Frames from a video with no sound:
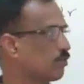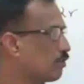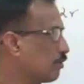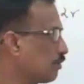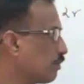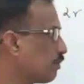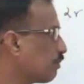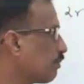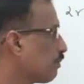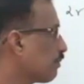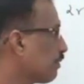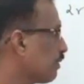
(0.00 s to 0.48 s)
2.
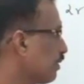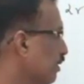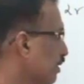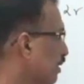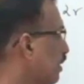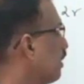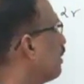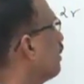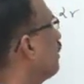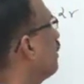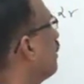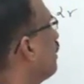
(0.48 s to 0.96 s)

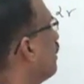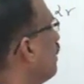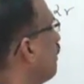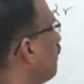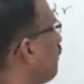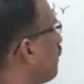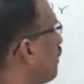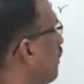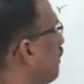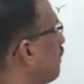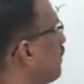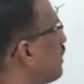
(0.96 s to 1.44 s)
Now,
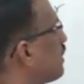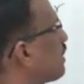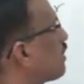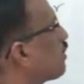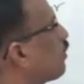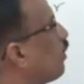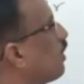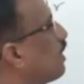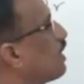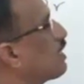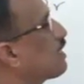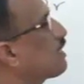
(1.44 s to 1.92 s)
from this
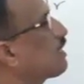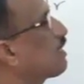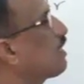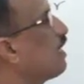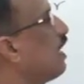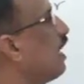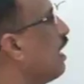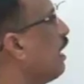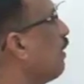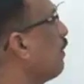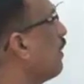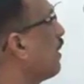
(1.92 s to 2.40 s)
what is
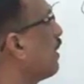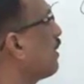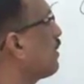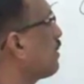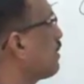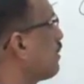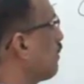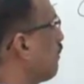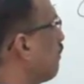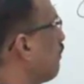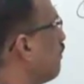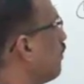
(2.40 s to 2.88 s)
common?
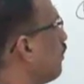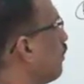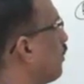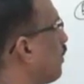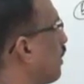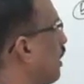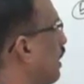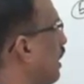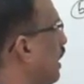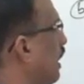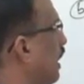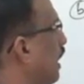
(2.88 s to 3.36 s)
So,
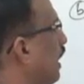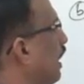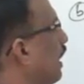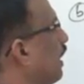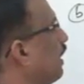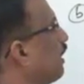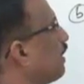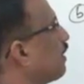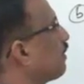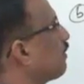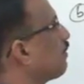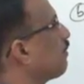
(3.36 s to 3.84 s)

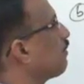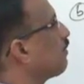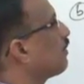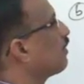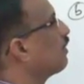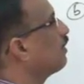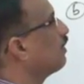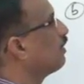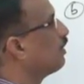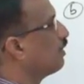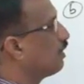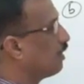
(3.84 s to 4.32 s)
4R
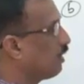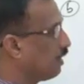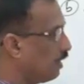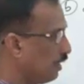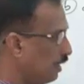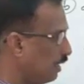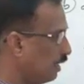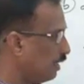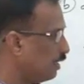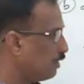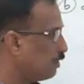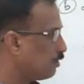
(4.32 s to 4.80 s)

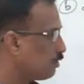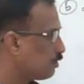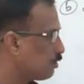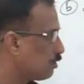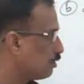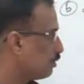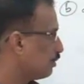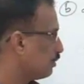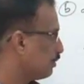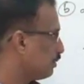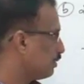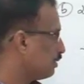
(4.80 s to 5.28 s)

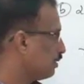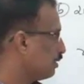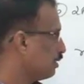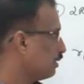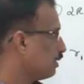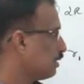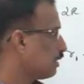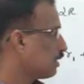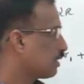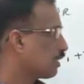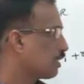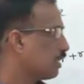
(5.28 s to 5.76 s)
into
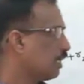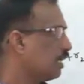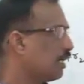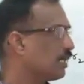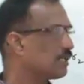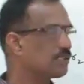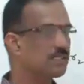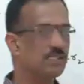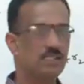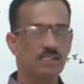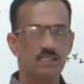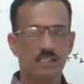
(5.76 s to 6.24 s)

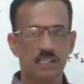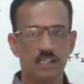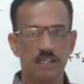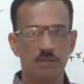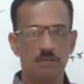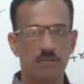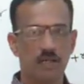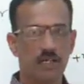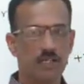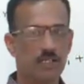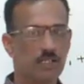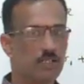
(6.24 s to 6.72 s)
cos C
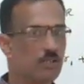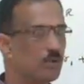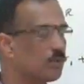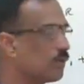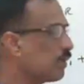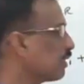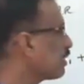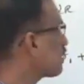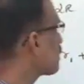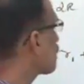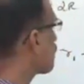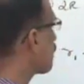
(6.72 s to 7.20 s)
by 2
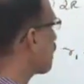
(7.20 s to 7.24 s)
is